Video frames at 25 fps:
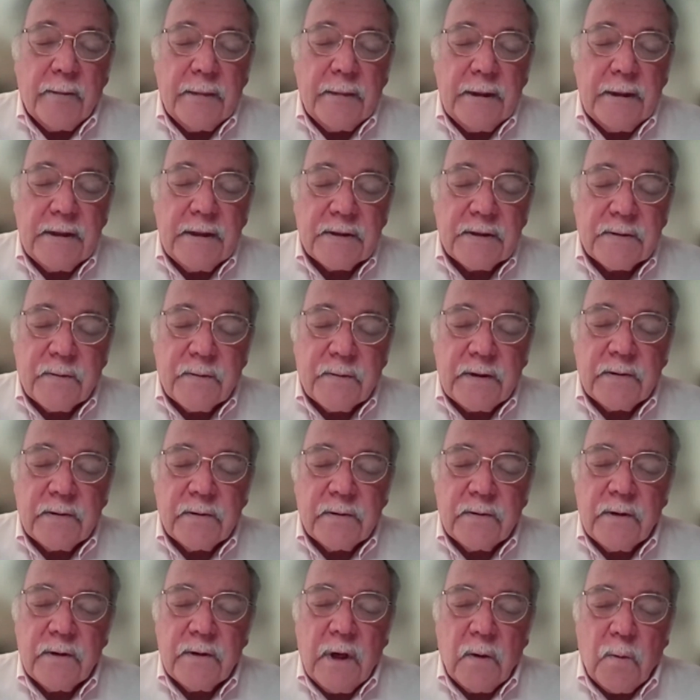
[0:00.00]
He's
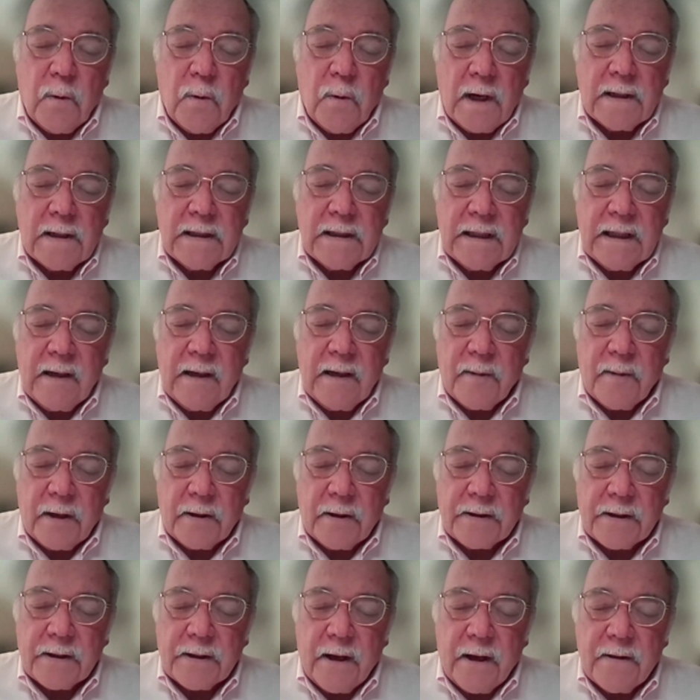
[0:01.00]
written widely
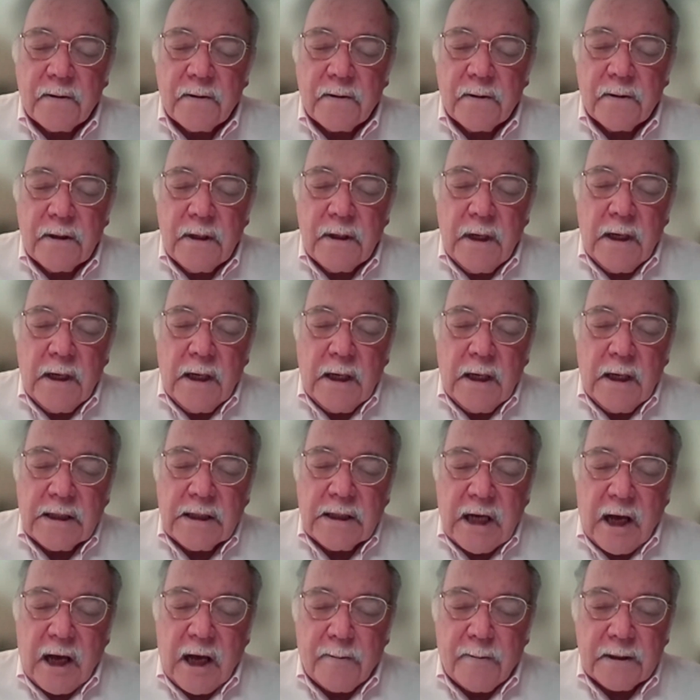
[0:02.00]
about other
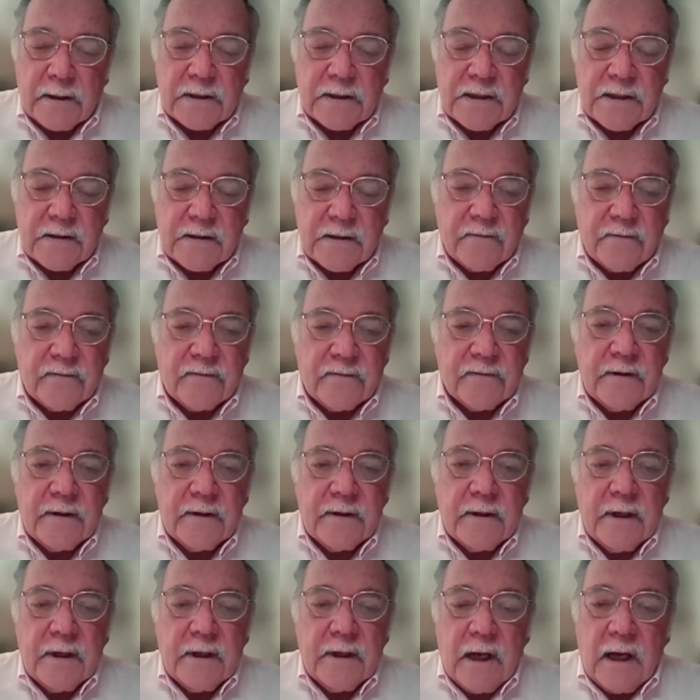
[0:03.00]
topics of
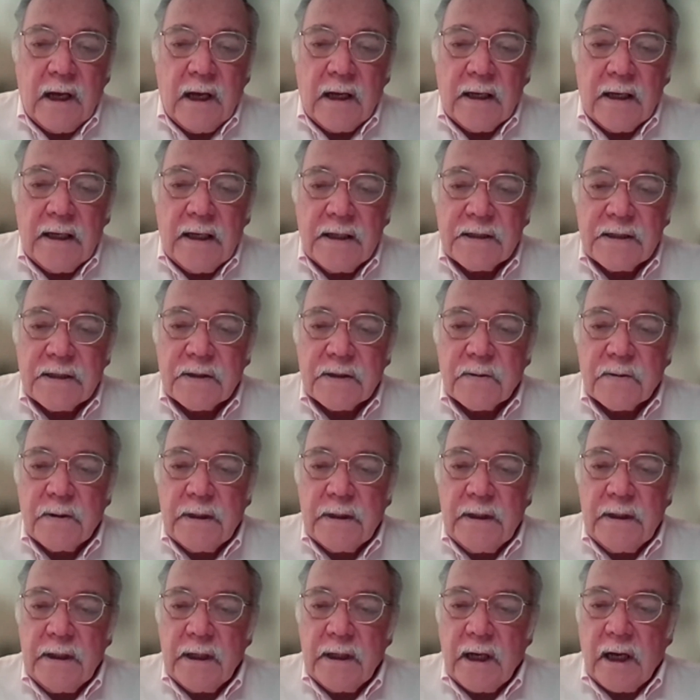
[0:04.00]
history.